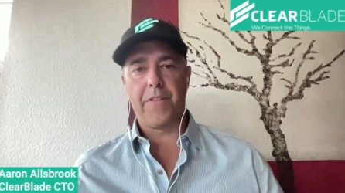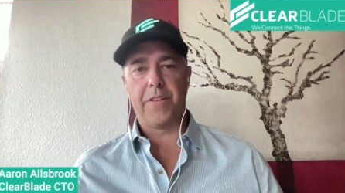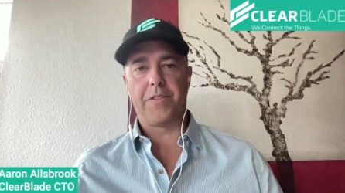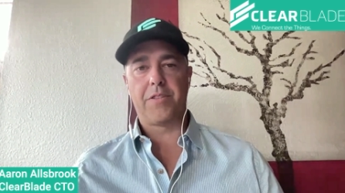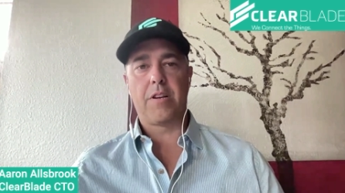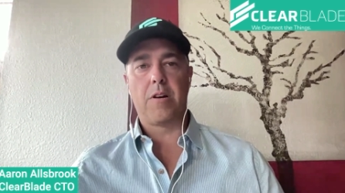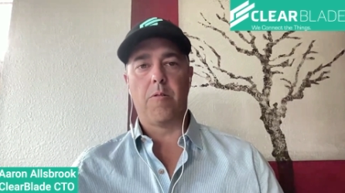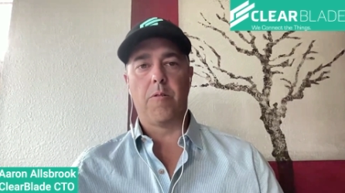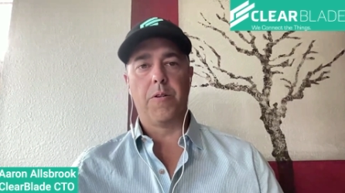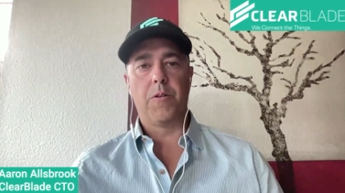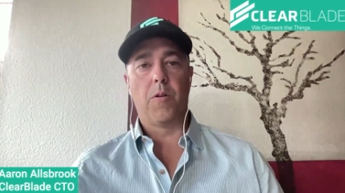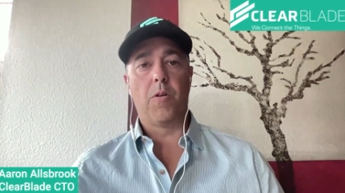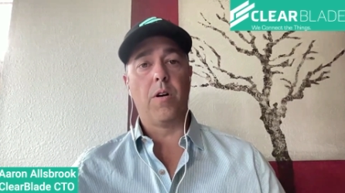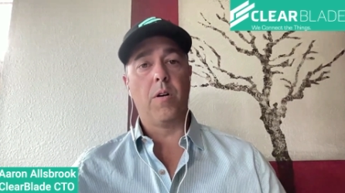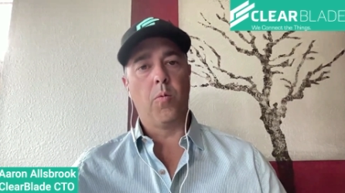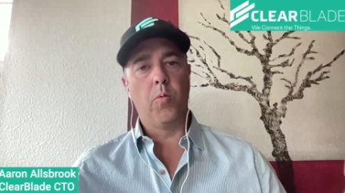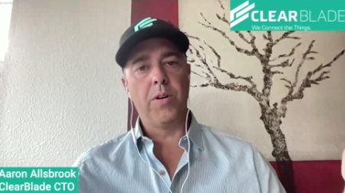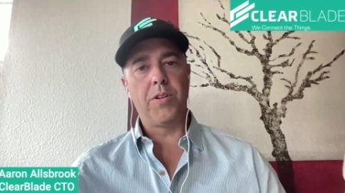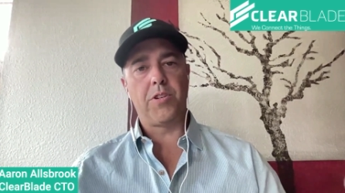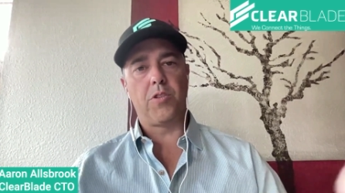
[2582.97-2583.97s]
that's going
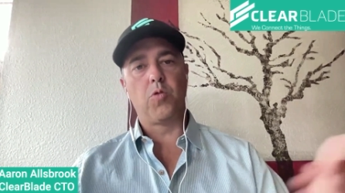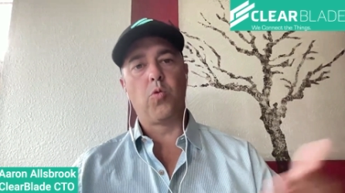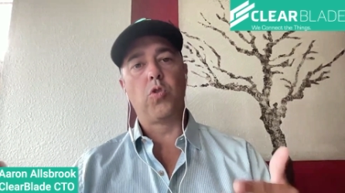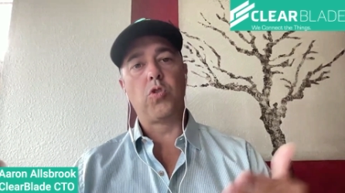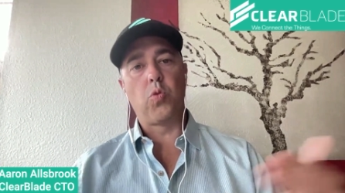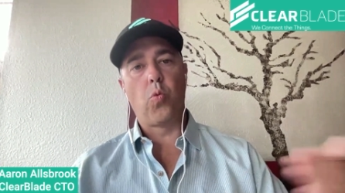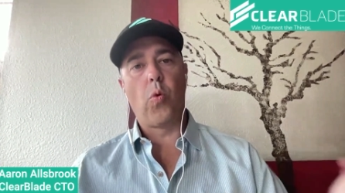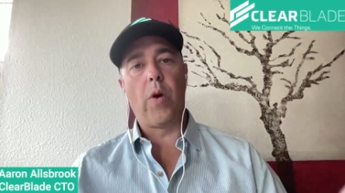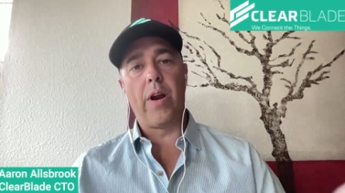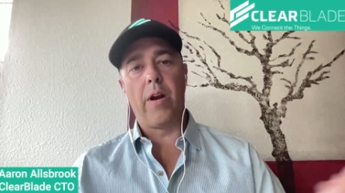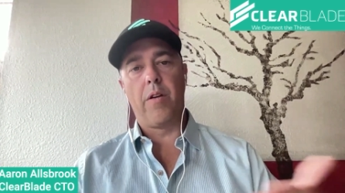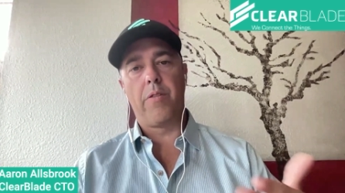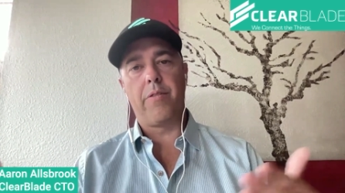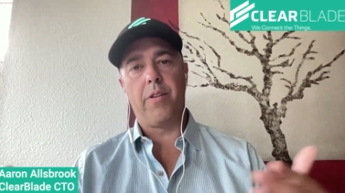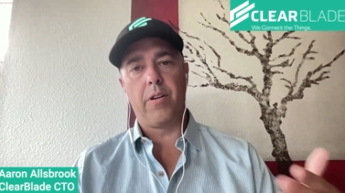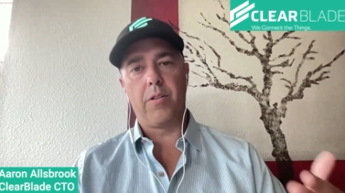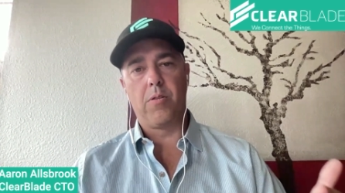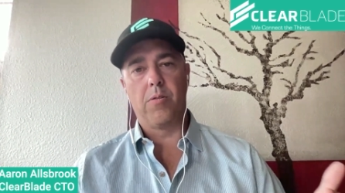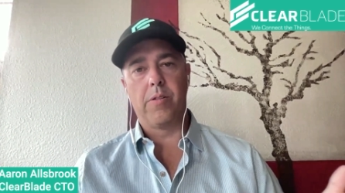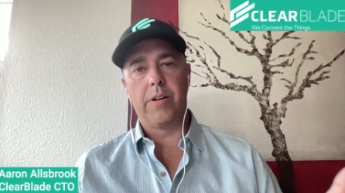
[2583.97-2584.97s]
on, which was where
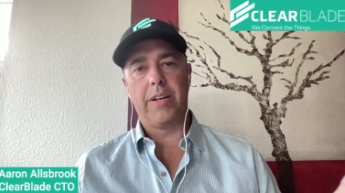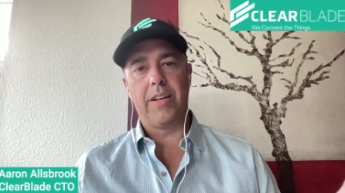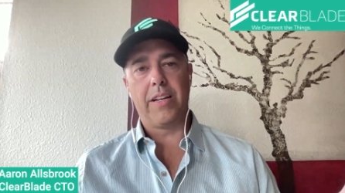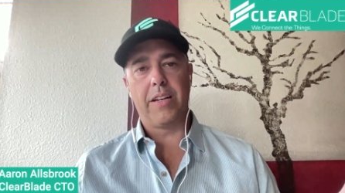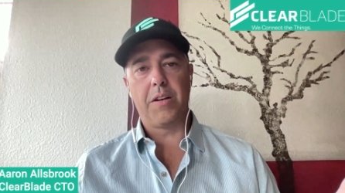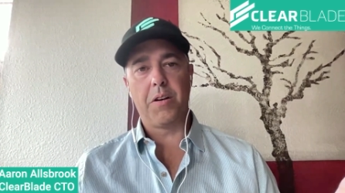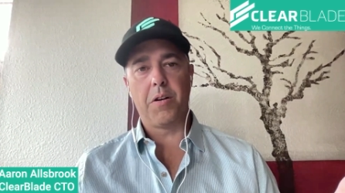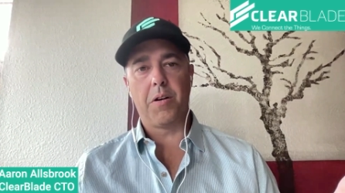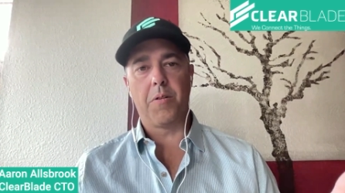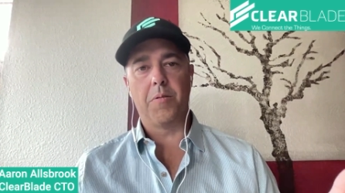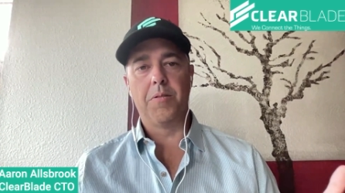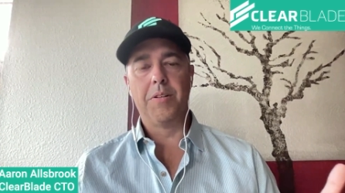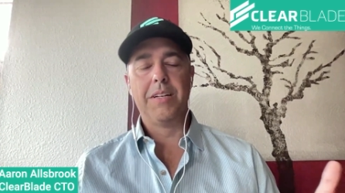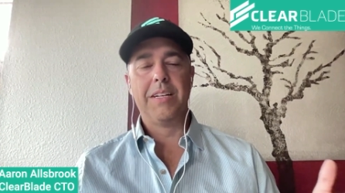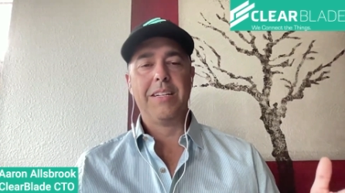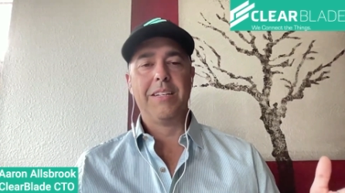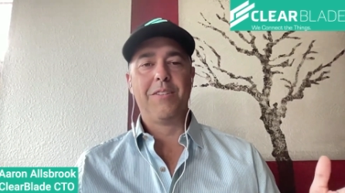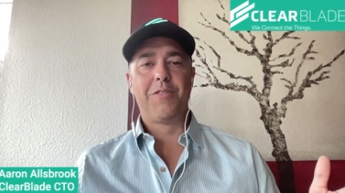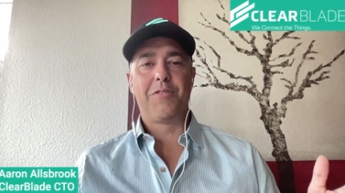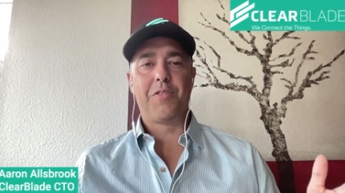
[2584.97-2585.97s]
they're going to go.
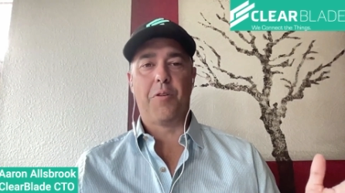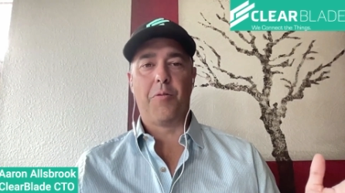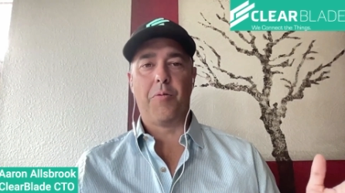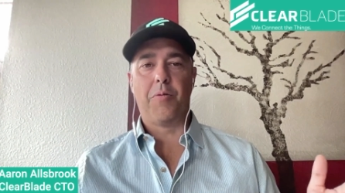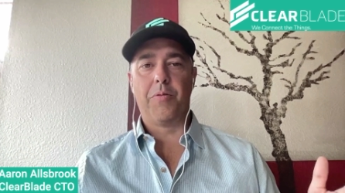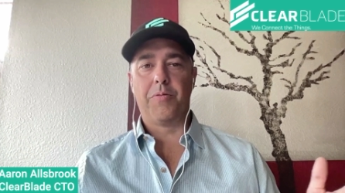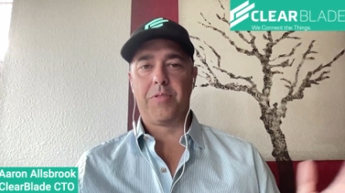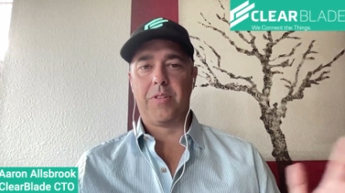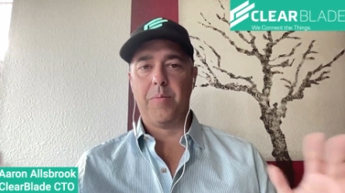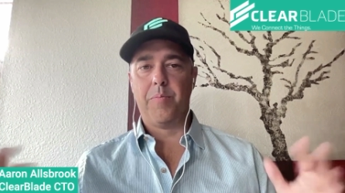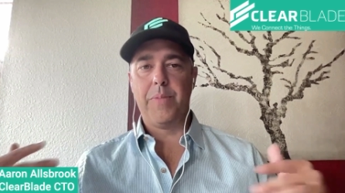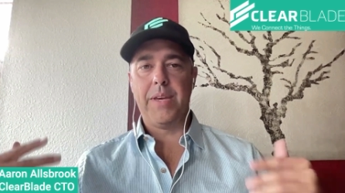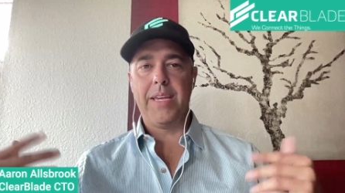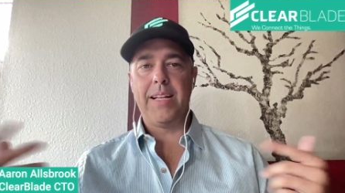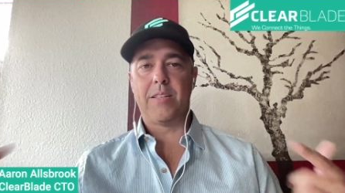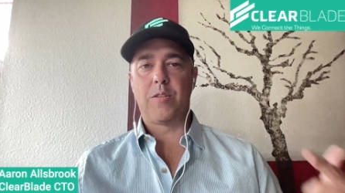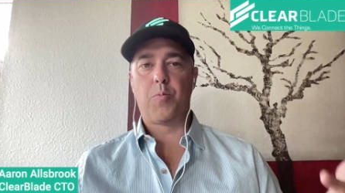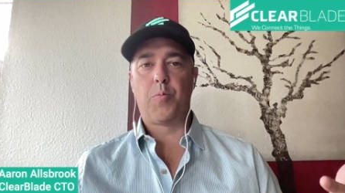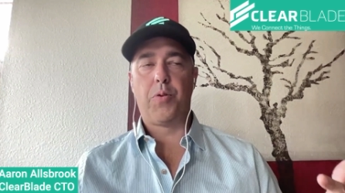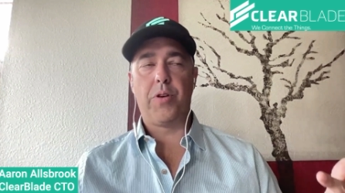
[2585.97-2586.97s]
So to me,
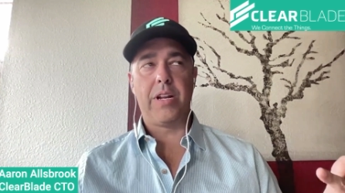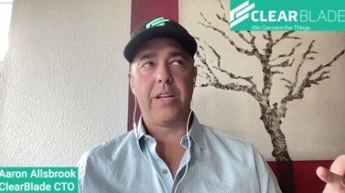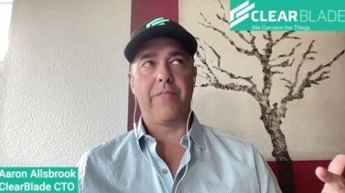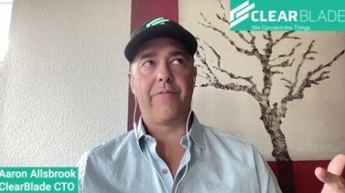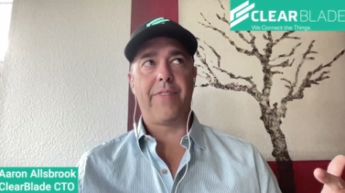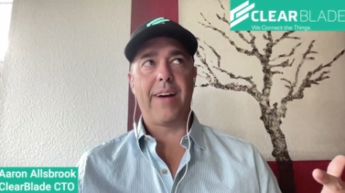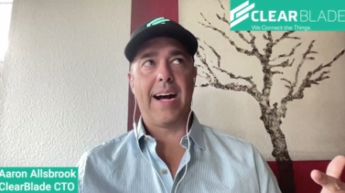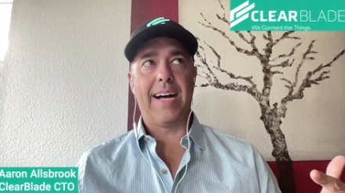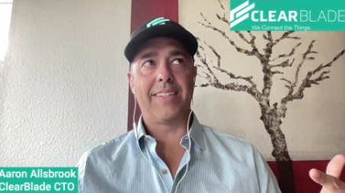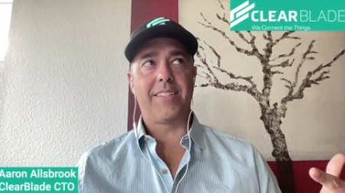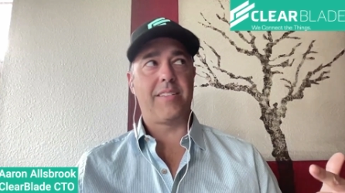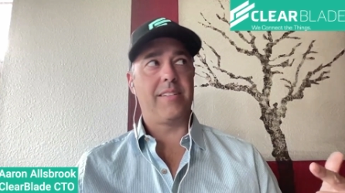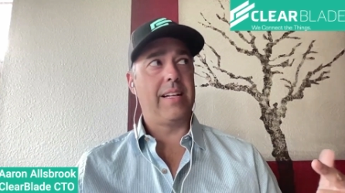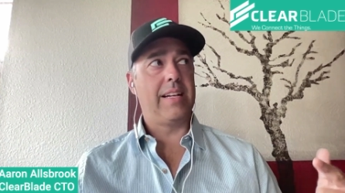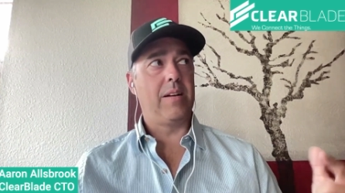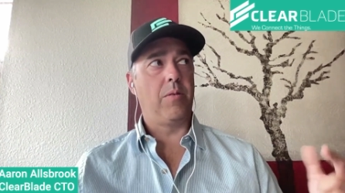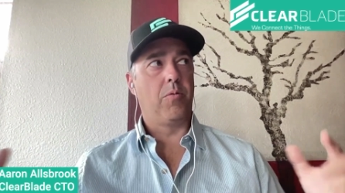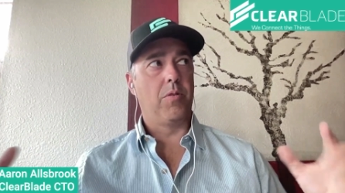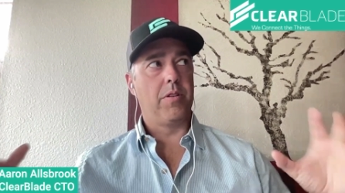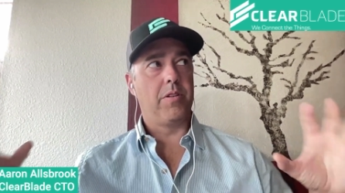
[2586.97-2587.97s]
it's pretty
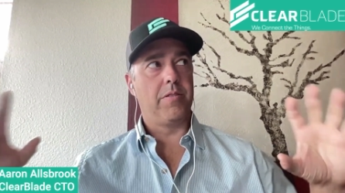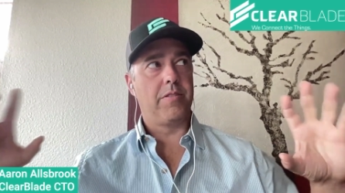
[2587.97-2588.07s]
fascinating.